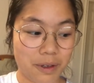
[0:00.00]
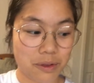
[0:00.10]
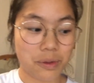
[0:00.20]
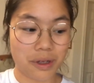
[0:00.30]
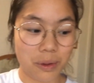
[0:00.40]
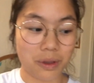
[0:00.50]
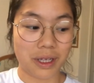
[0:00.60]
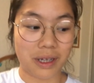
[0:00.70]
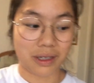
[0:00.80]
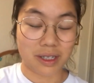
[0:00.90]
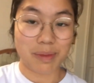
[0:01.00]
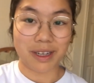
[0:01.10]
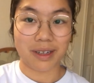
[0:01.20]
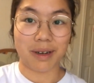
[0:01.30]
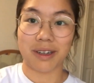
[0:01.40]
It was really cool to hear her
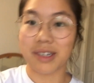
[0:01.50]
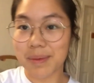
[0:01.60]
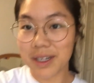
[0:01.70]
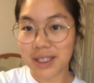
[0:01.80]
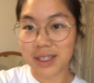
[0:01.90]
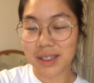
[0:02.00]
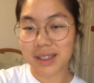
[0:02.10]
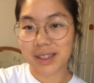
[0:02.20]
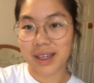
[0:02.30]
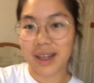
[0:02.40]
speak about her experiences,